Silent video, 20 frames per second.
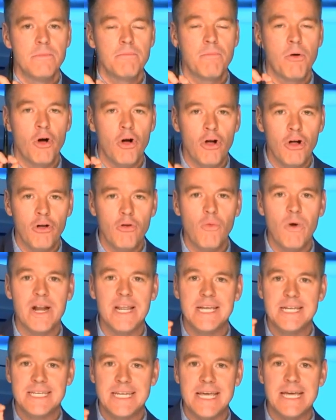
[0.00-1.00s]
pull what
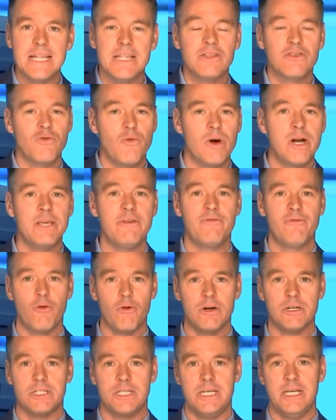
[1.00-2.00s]
he did in
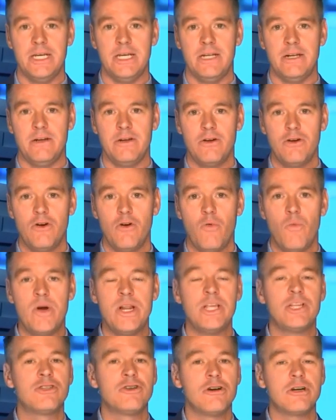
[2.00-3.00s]
2014 when
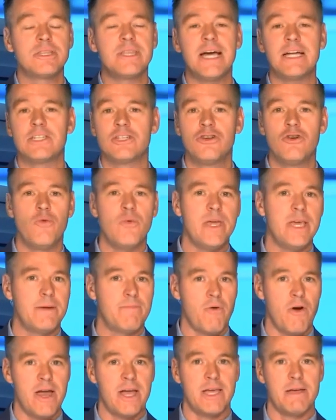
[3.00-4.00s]
he took that 2-week
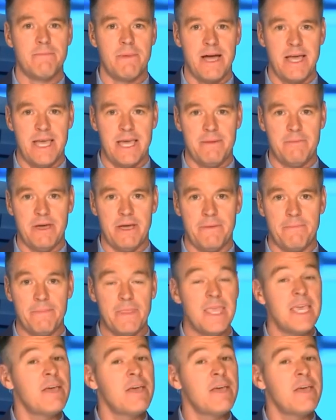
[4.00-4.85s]
break in Miami,